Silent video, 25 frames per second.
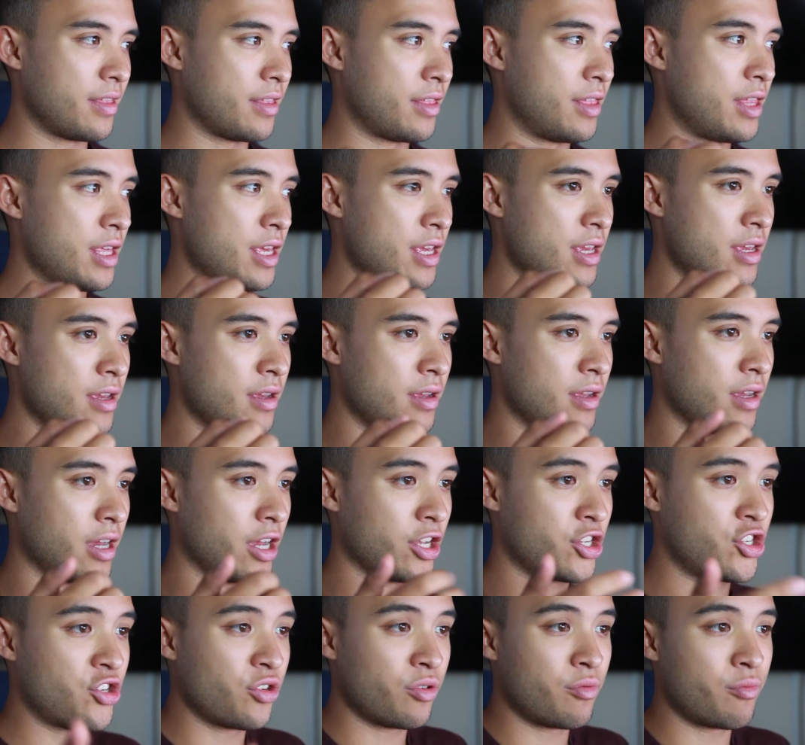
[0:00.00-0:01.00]
the I
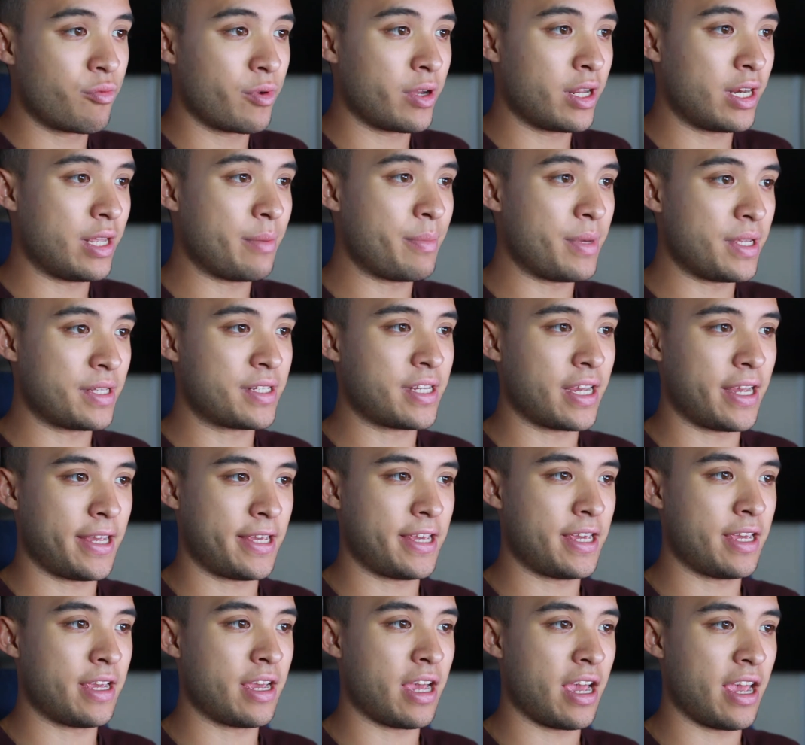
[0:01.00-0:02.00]
should really be
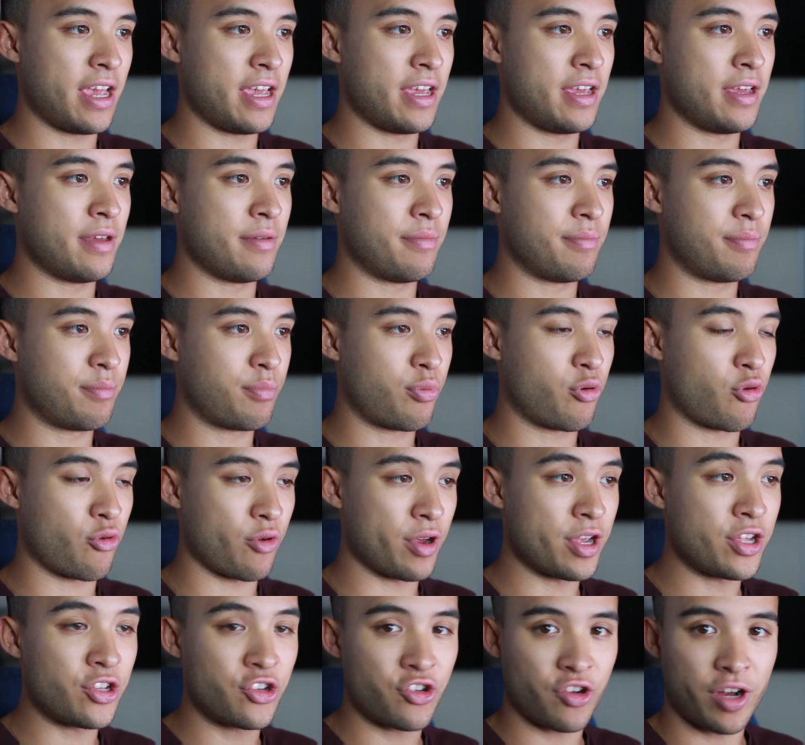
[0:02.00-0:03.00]
taking a
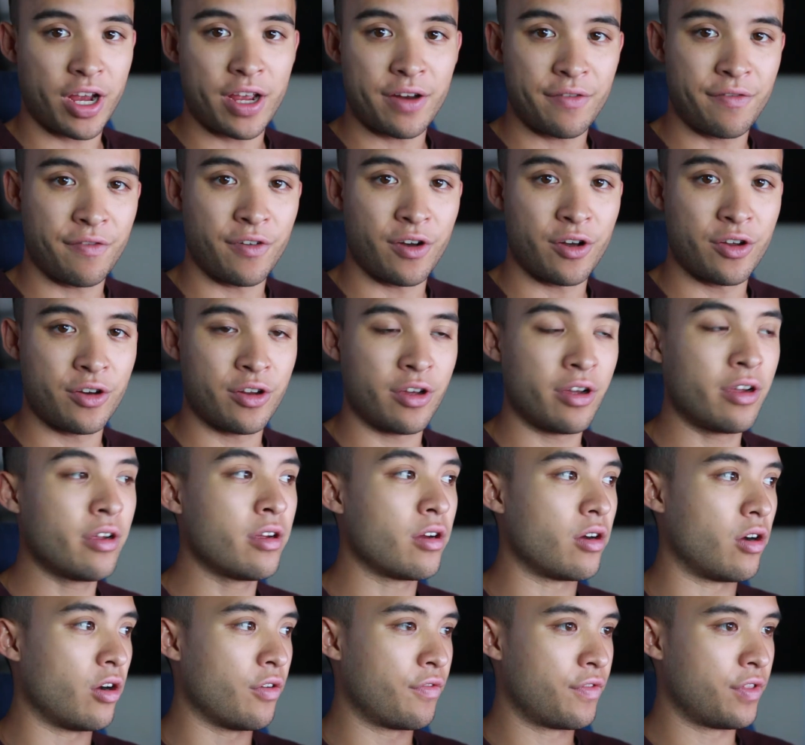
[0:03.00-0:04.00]
pre-trade
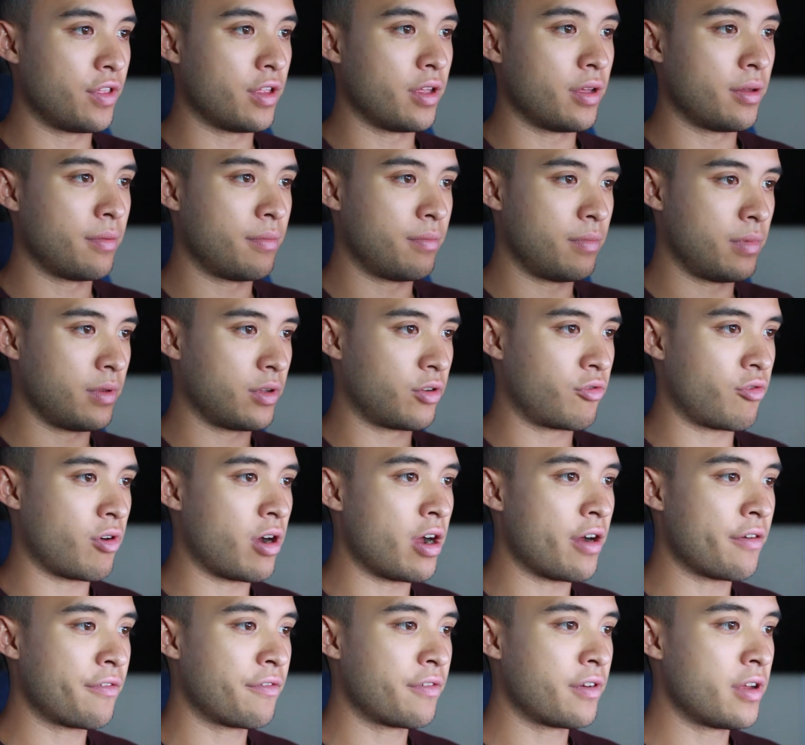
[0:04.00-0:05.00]
photo of the
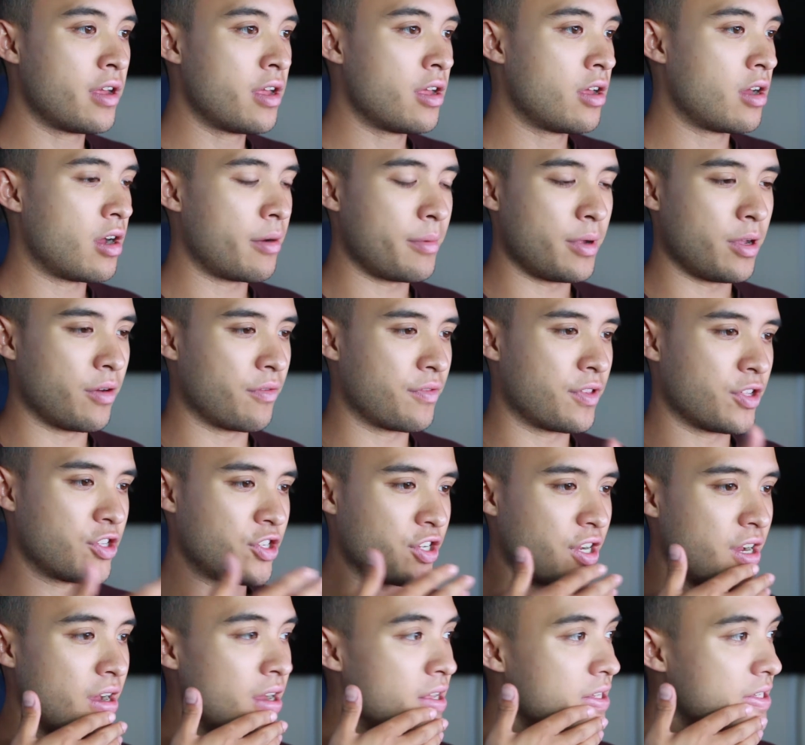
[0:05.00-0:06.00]
graph I mean of the
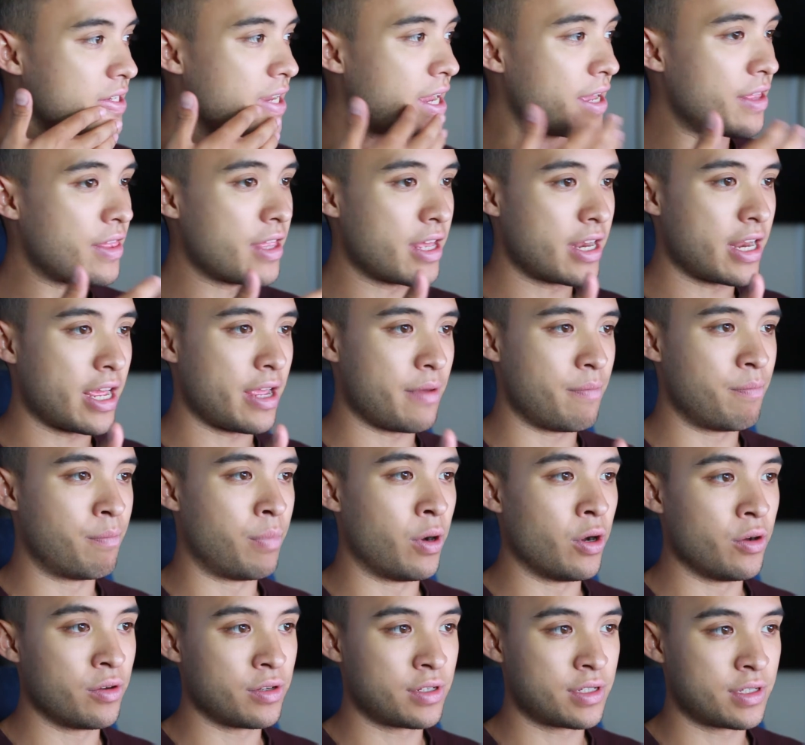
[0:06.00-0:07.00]
chart and then a
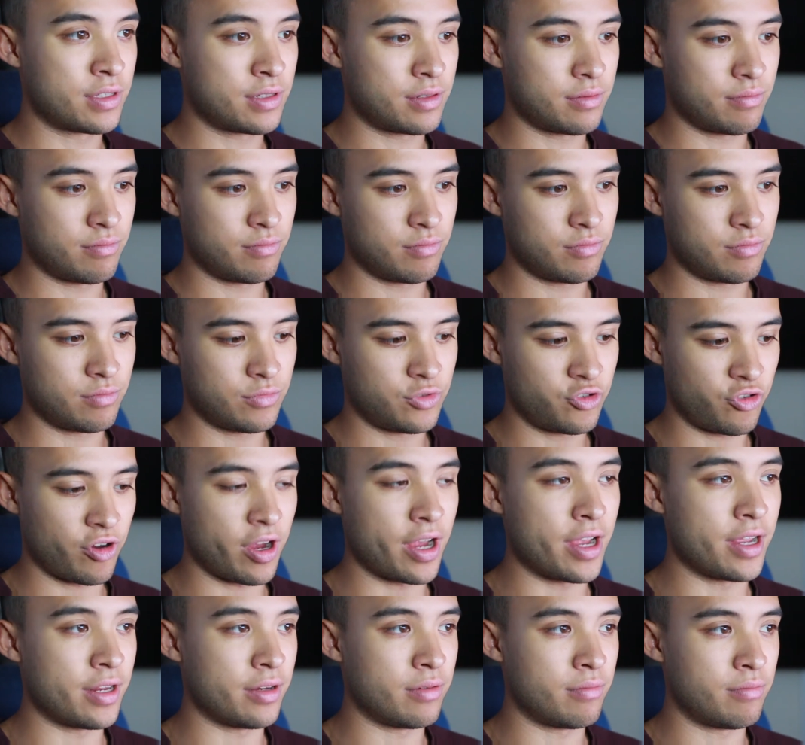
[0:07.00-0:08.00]
post
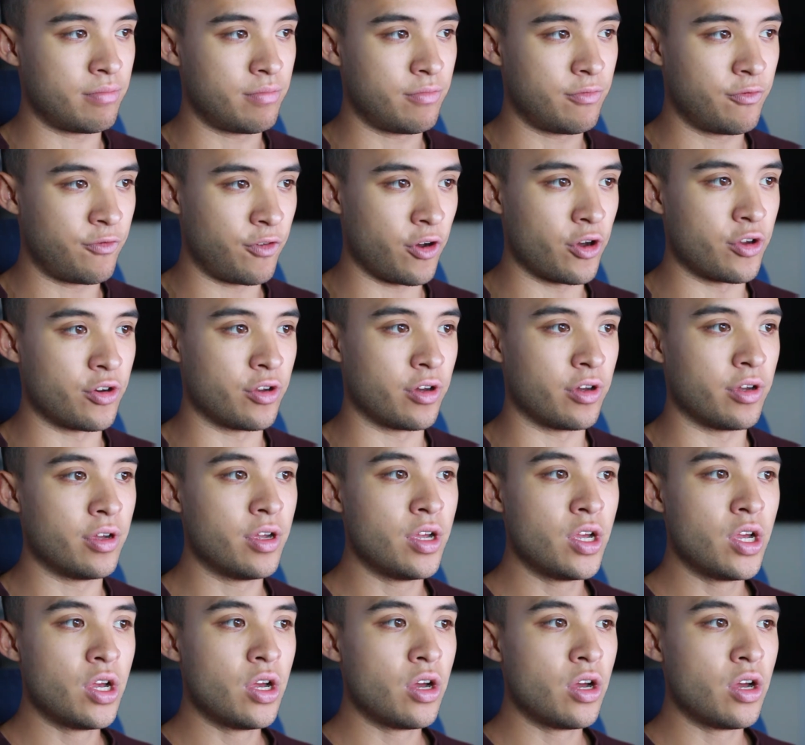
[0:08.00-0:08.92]
trade photo